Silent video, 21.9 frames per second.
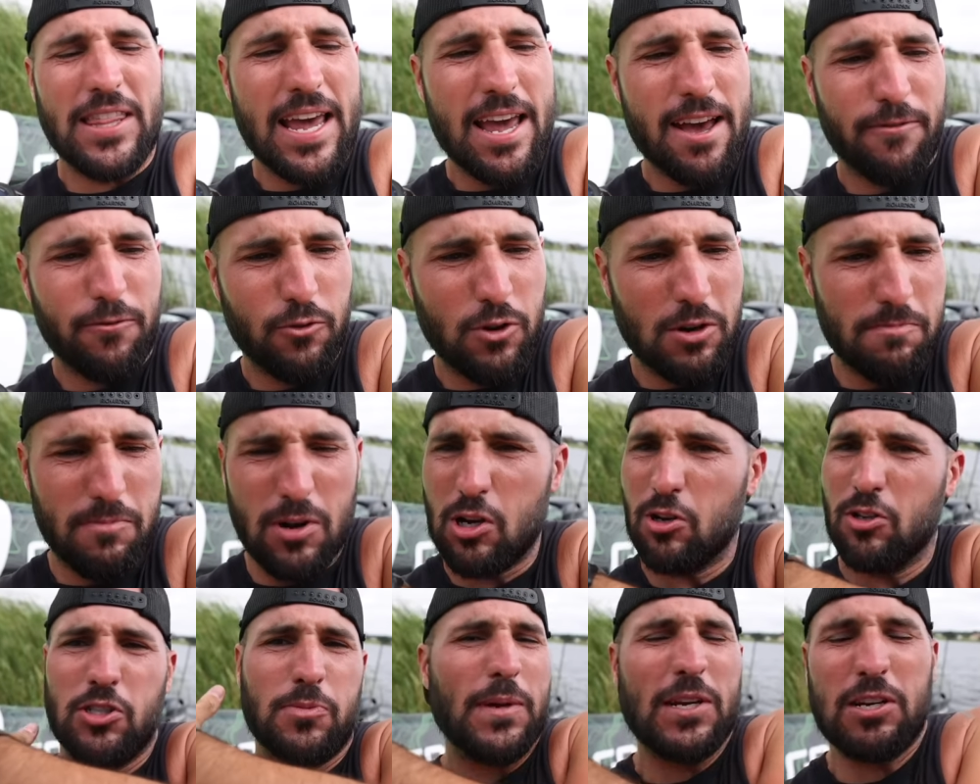the F1
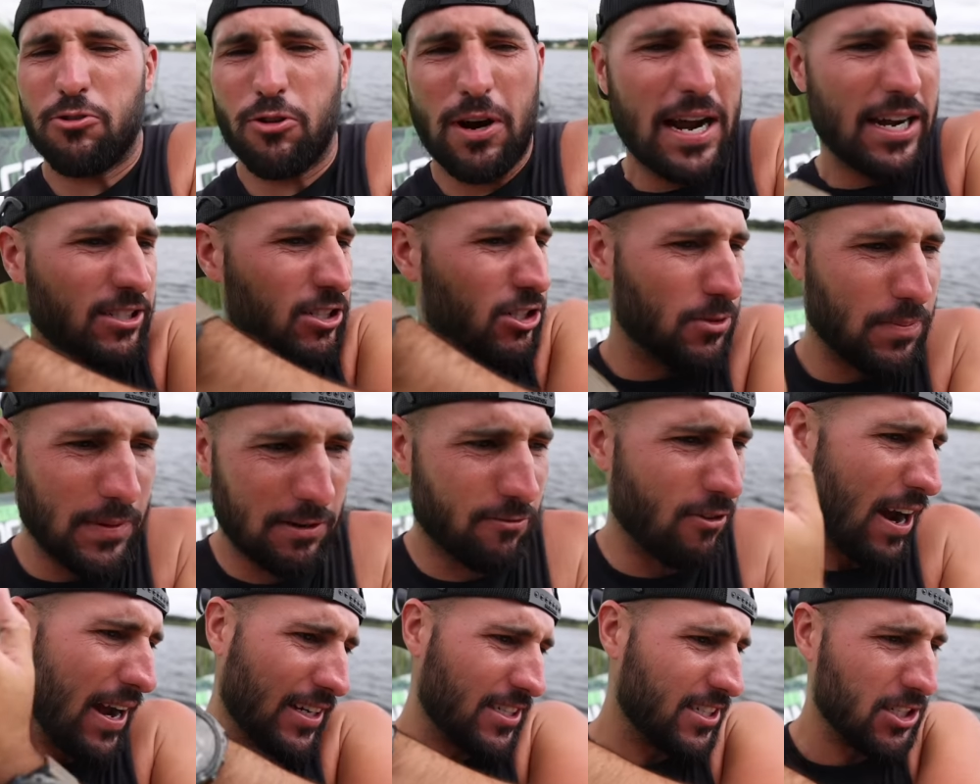boat has been crashed, it's been
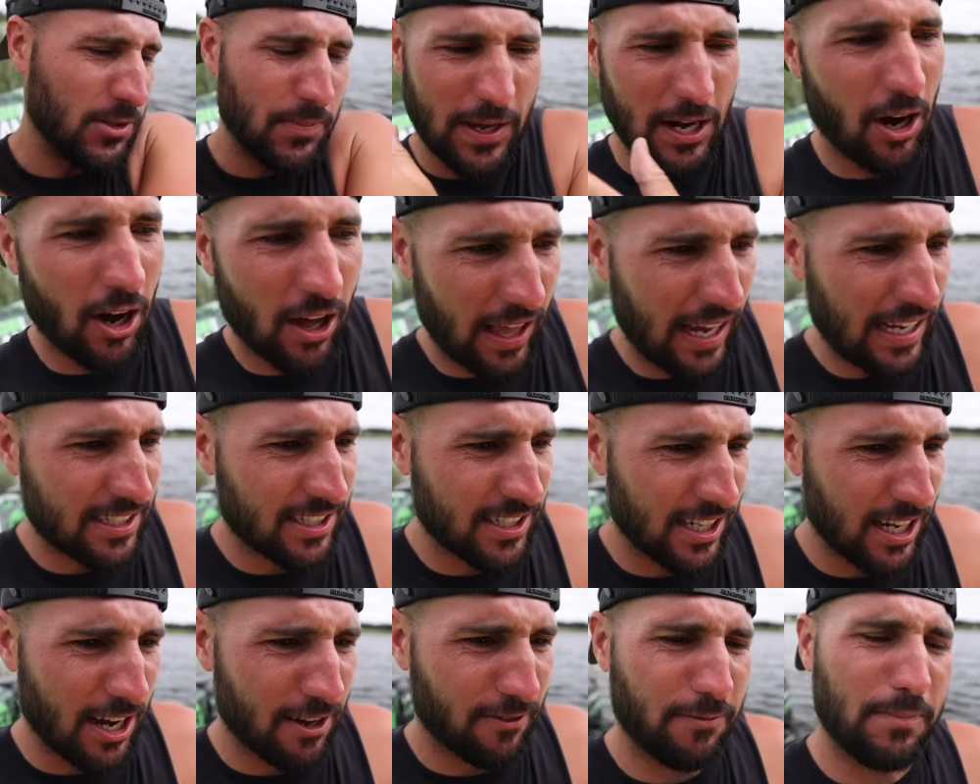wrecked, it's been all that
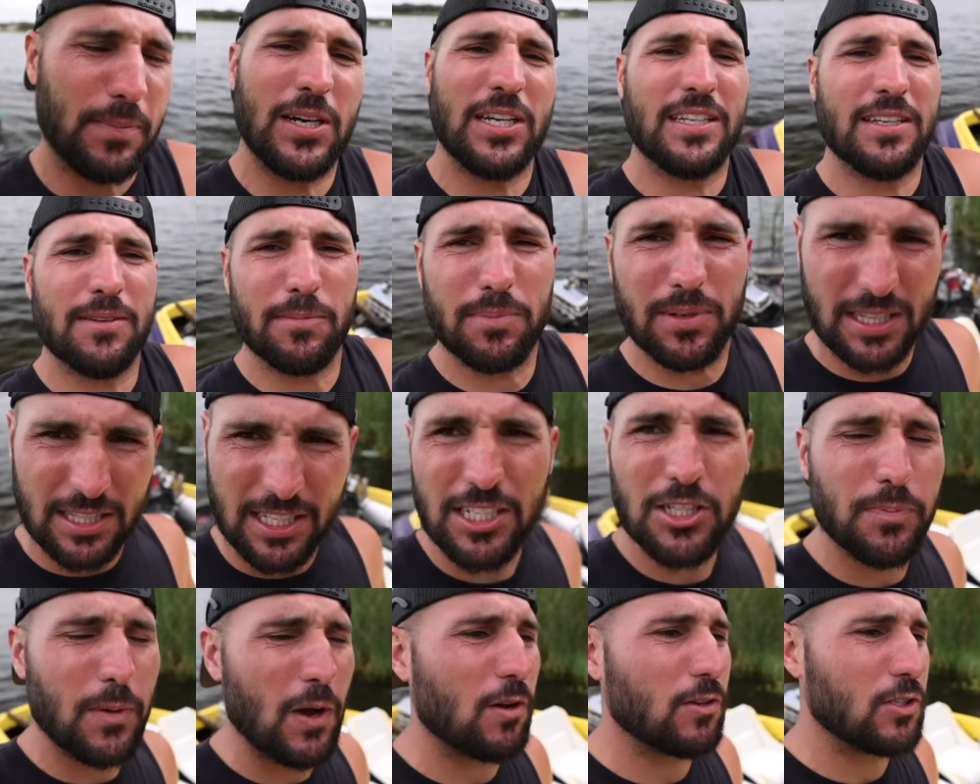stuff, but
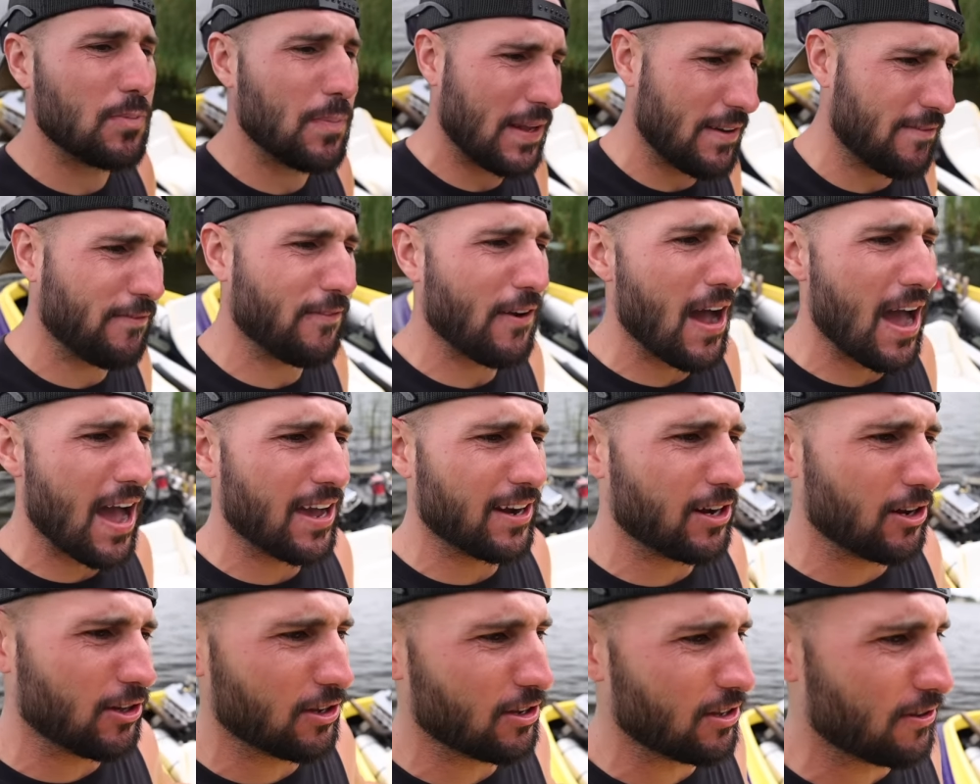this boat's been fine,
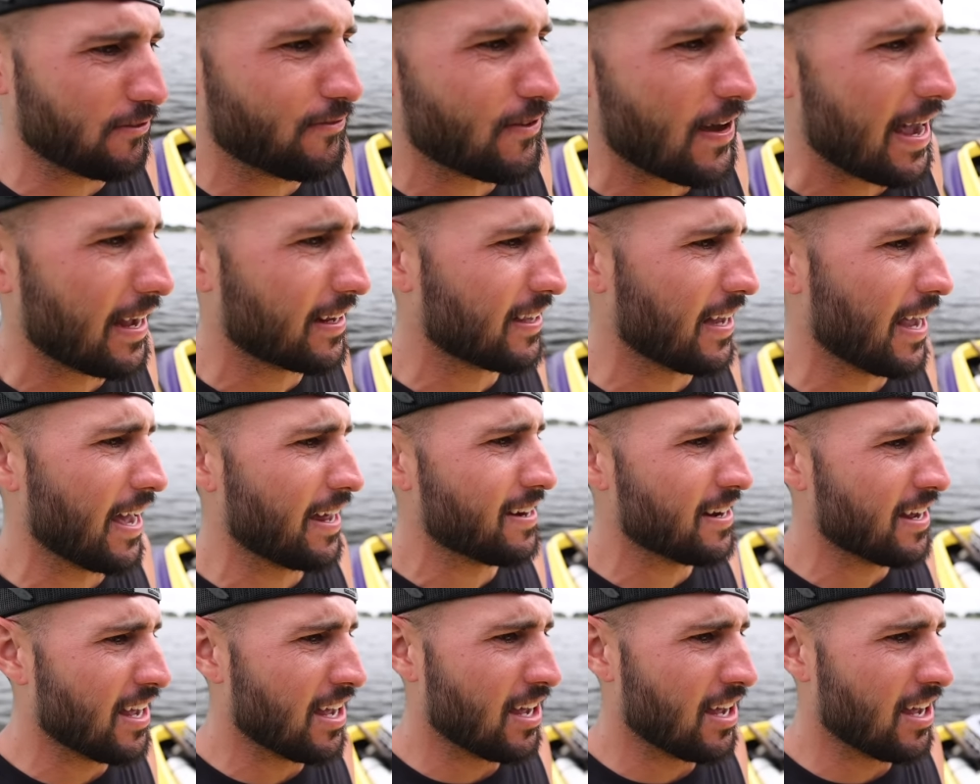other than the fact that,